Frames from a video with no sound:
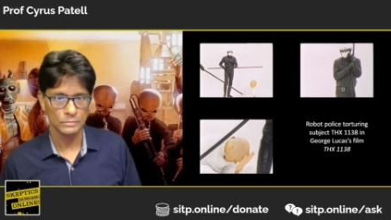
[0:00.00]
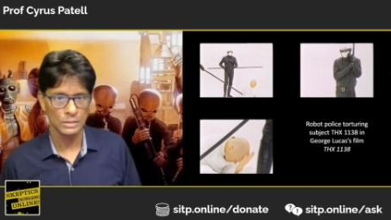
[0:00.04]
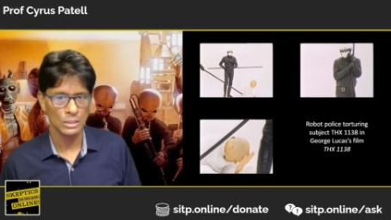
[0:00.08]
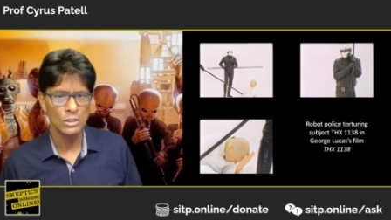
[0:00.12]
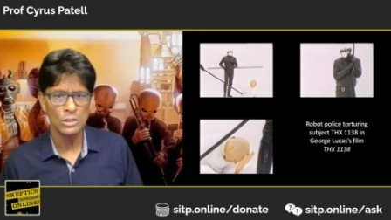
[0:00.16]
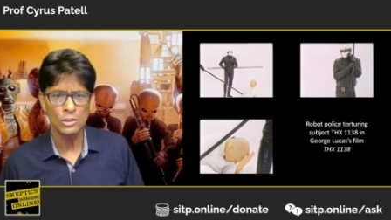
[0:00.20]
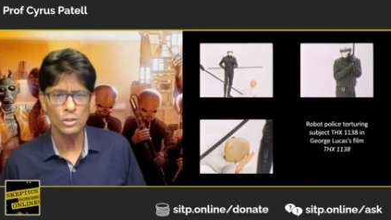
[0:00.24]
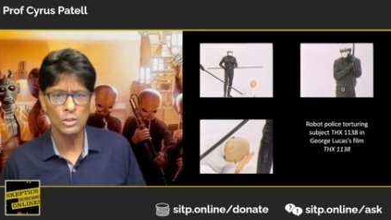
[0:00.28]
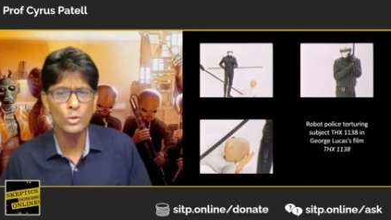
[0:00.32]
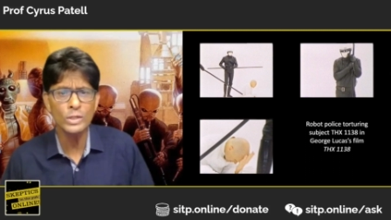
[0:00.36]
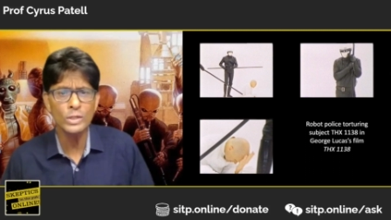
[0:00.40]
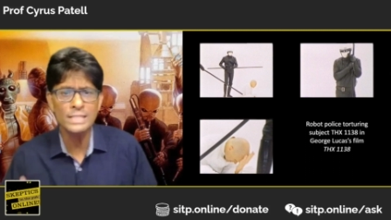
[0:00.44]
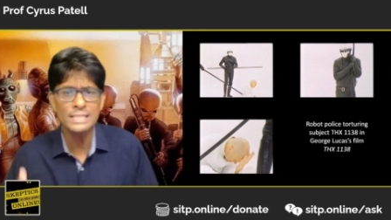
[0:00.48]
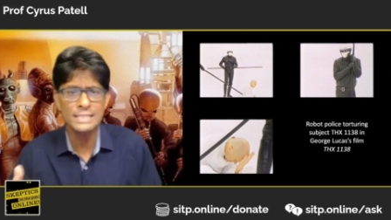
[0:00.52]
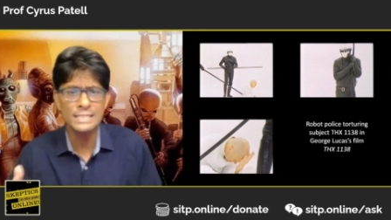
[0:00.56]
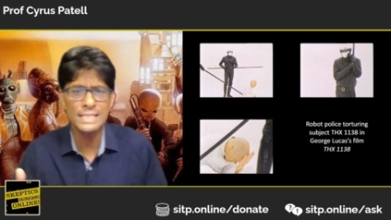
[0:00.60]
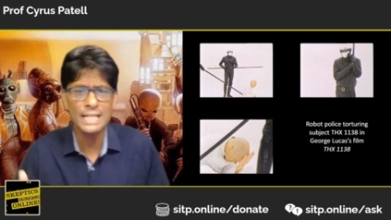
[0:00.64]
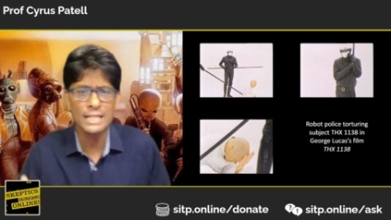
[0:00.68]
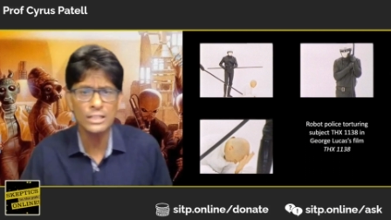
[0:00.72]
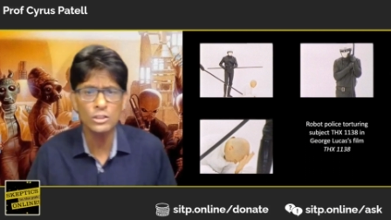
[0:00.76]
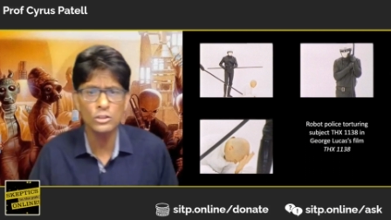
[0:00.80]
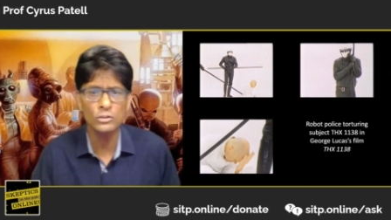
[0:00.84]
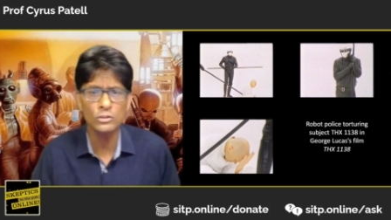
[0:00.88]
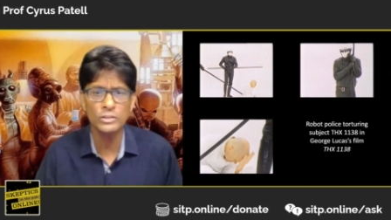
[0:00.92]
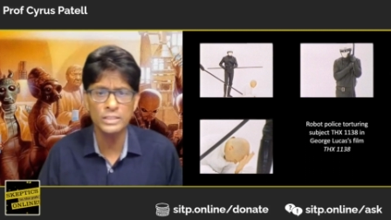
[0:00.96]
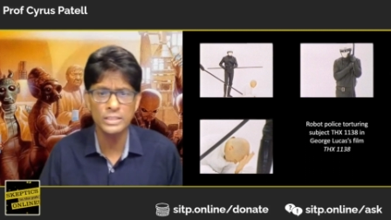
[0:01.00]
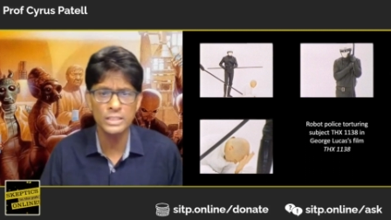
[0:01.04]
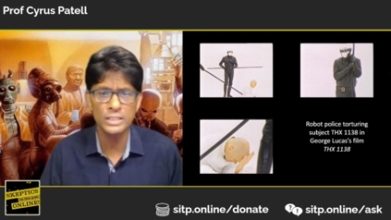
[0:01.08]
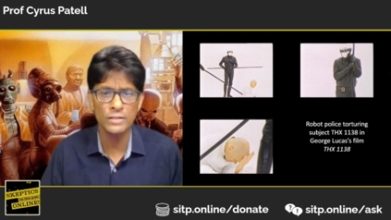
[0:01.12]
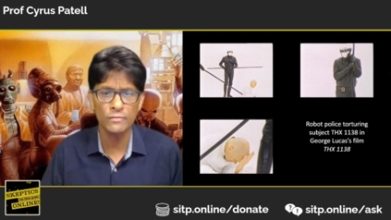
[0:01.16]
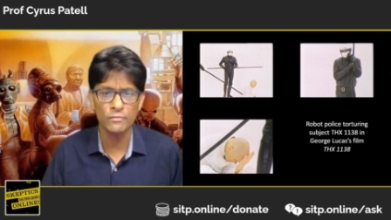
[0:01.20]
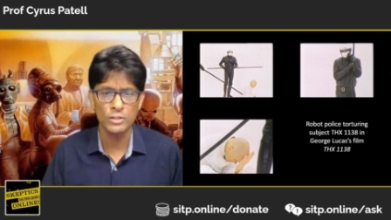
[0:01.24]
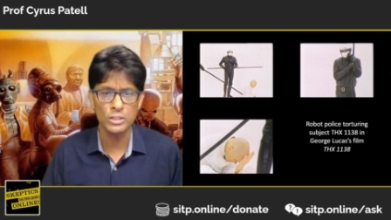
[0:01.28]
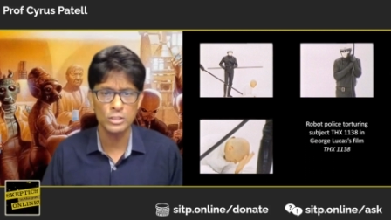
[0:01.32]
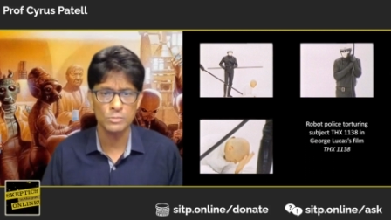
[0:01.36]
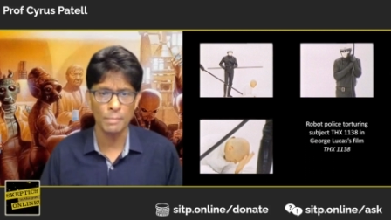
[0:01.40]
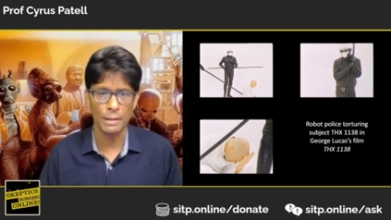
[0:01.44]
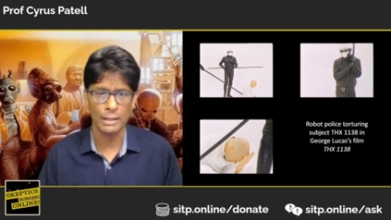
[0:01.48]
Lucas signaled the
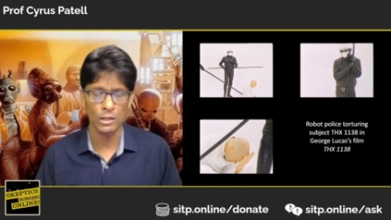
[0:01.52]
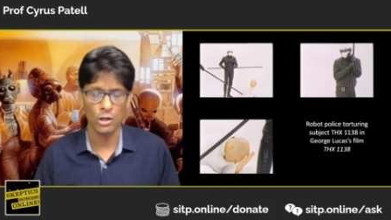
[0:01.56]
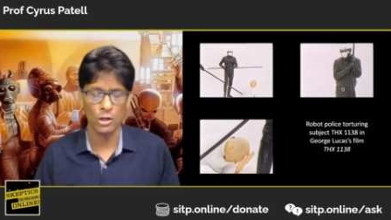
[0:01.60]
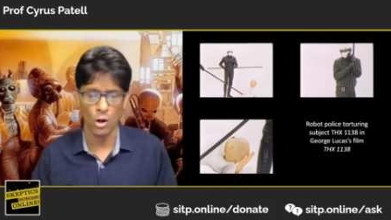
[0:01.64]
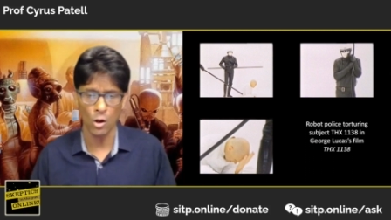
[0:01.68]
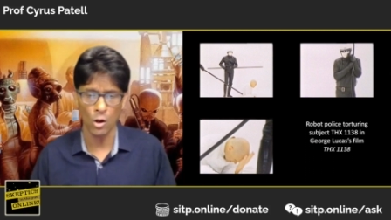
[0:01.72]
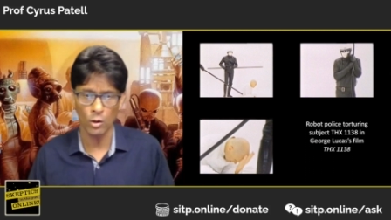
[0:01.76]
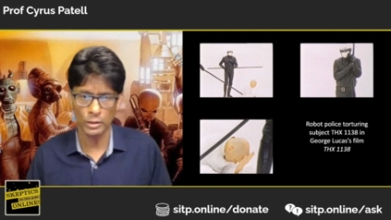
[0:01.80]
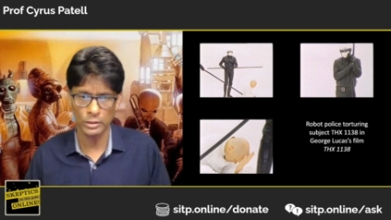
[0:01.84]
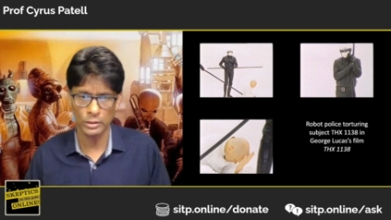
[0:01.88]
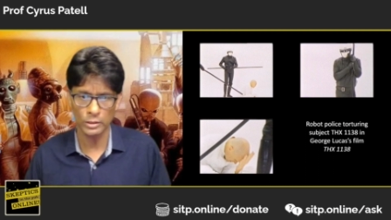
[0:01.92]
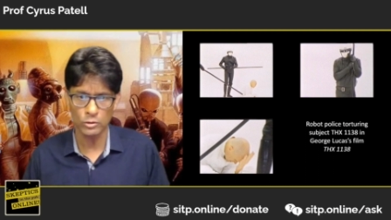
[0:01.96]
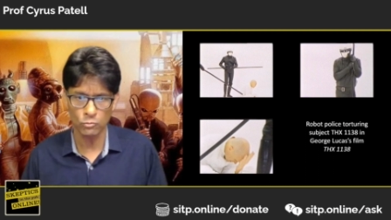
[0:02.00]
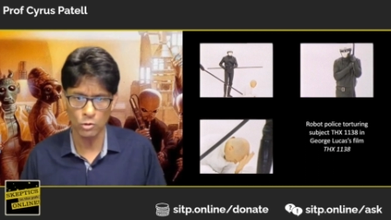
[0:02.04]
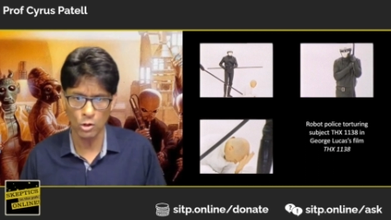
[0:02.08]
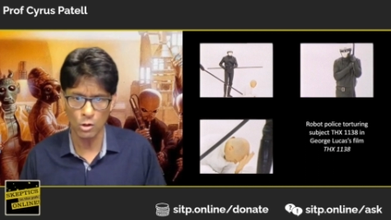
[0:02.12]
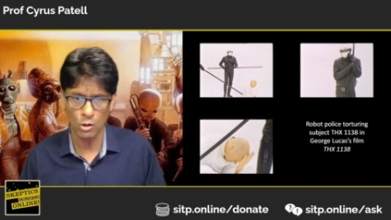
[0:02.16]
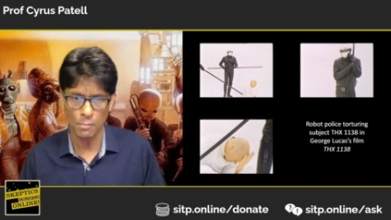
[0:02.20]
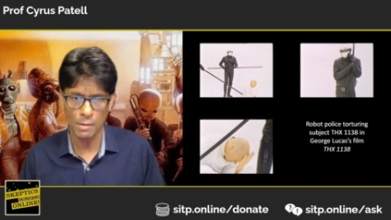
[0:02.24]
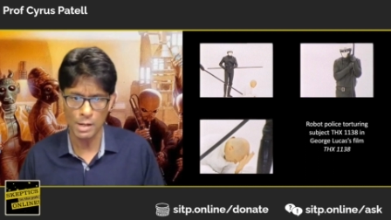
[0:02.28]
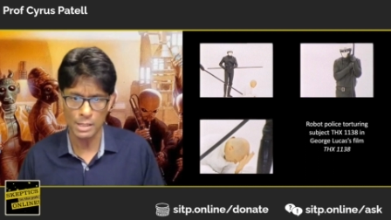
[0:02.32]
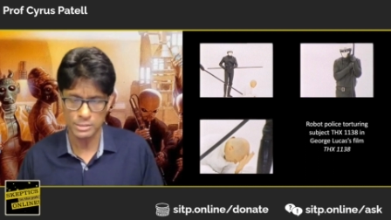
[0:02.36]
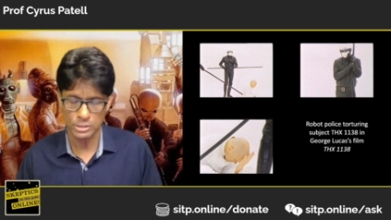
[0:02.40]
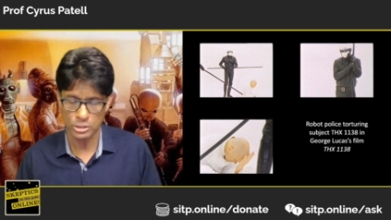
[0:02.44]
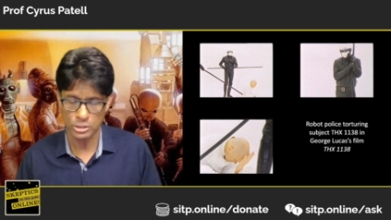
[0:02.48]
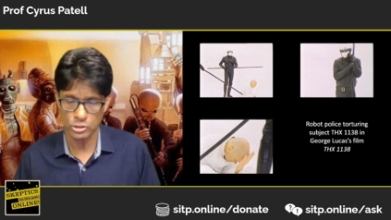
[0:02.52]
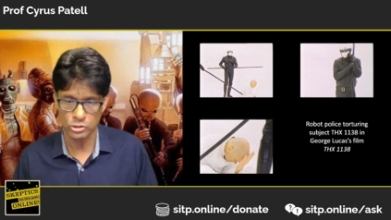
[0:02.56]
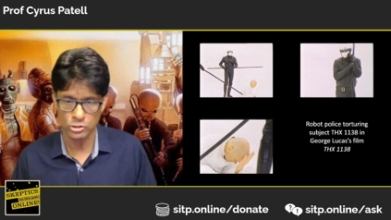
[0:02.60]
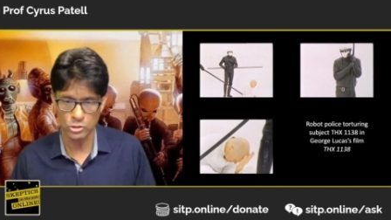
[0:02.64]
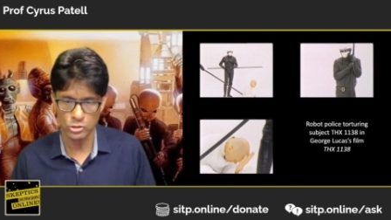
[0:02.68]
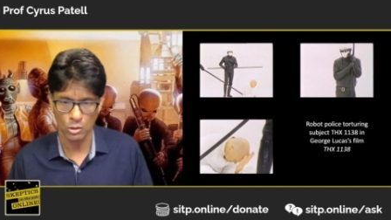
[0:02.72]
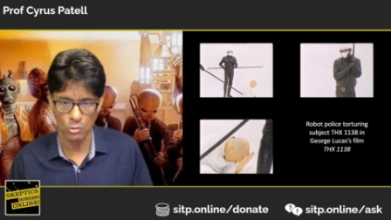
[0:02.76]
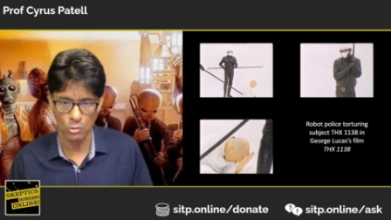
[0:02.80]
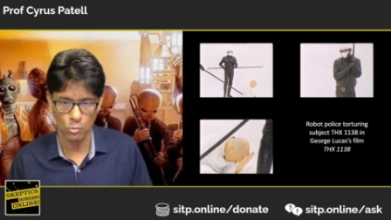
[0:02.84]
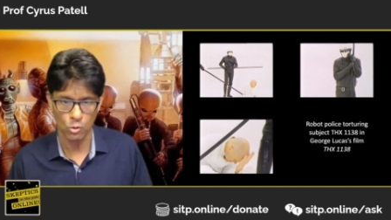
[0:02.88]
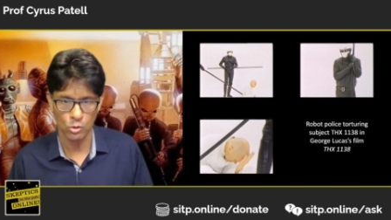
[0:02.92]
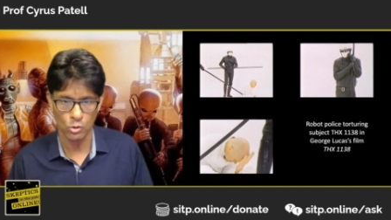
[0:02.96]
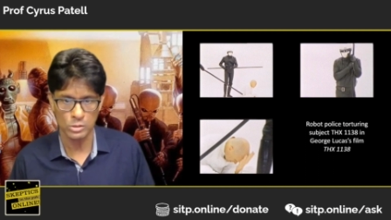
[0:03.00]
difference by calling the robots in Star
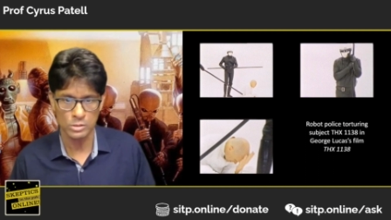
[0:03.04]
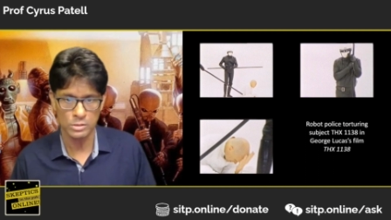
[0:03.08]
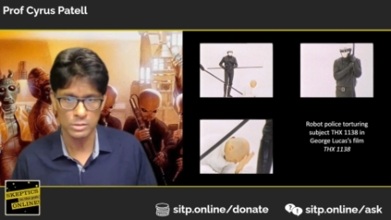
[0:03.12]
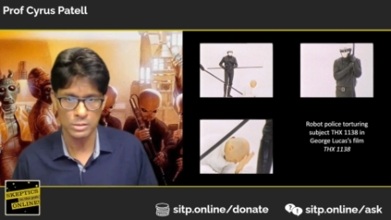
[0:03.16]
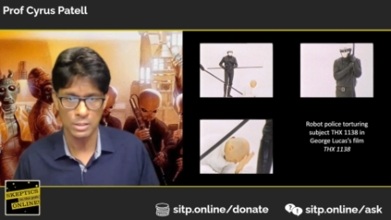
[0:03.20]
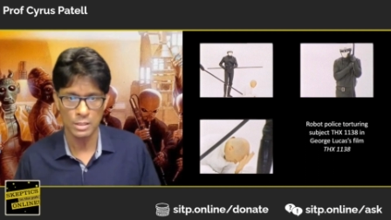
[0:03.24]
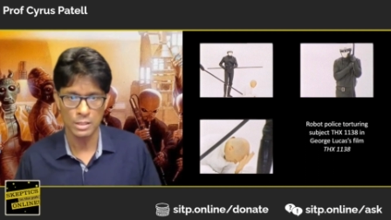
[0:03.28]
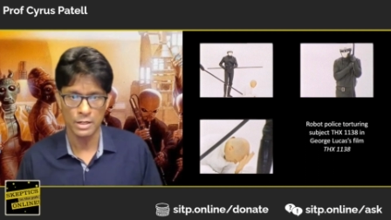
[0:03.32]
Wars